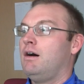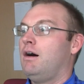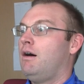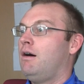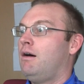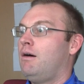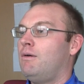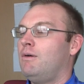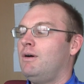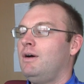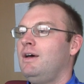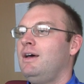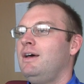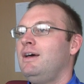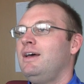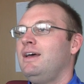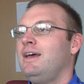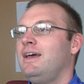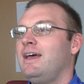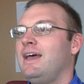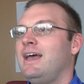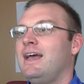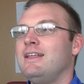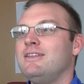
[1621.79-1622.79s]
no.
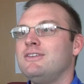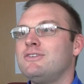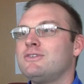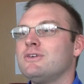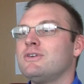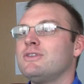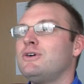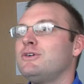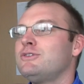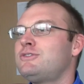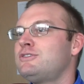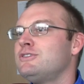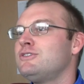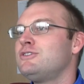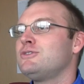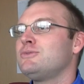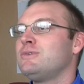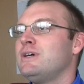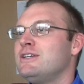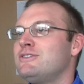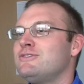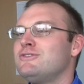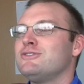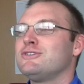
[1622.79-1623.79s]
And so those
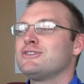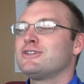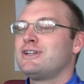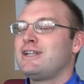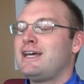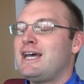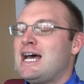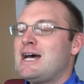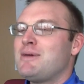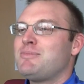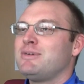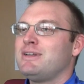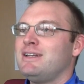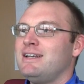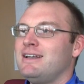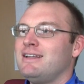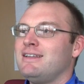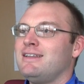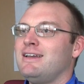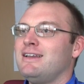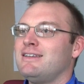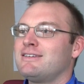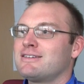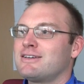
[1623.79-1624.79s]
situations are going to happen, and
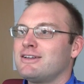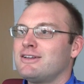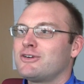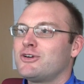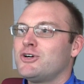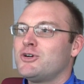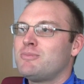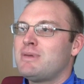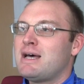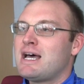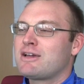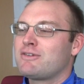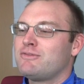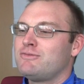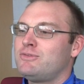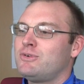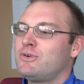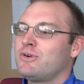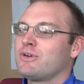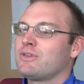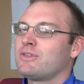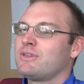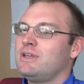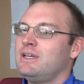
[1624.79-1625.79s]
it's going to go back and
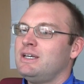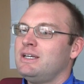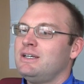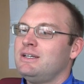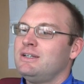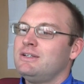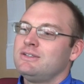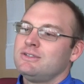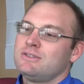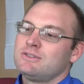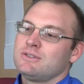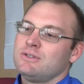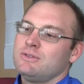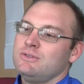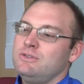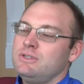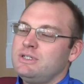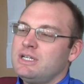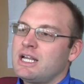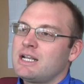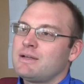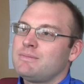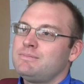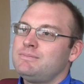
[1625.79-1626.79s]
forth. So you
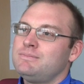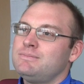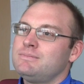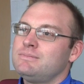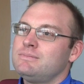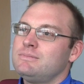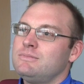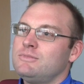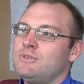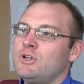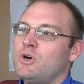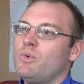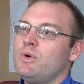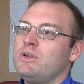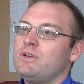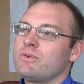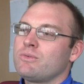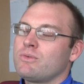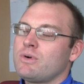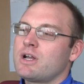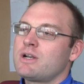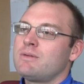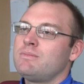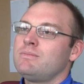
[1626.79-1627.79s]
got to know when
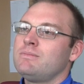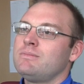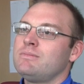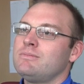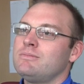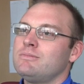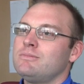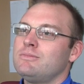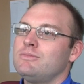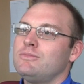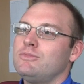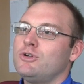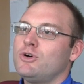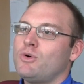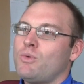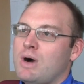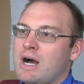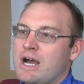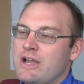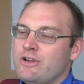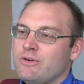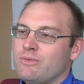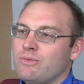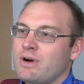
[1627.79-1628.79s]
to run them, know
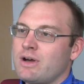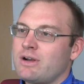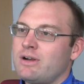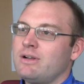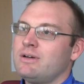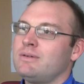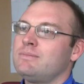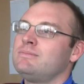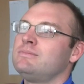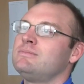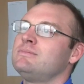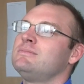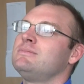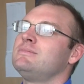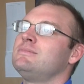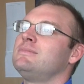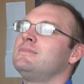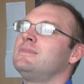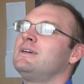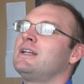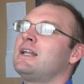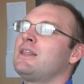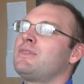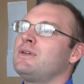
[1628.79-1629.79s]
why you're running them,
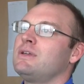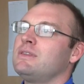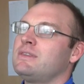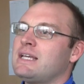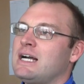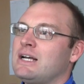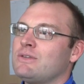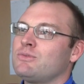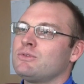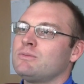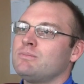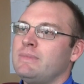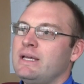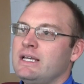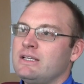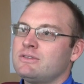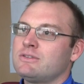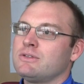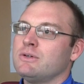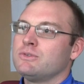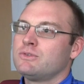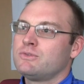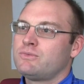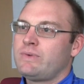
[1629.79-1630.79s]
and I think that's what
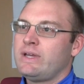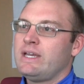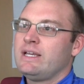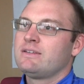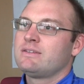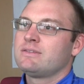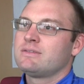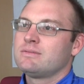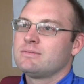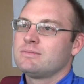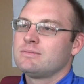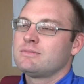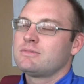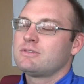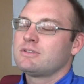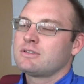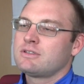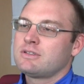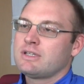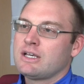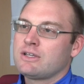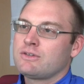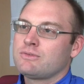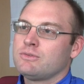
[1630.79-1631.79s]
makes those fakes
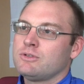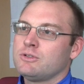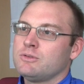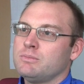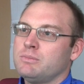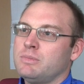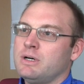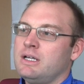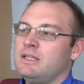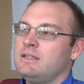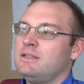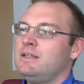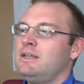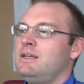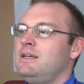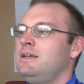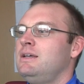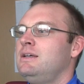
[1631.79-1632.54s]
successful. But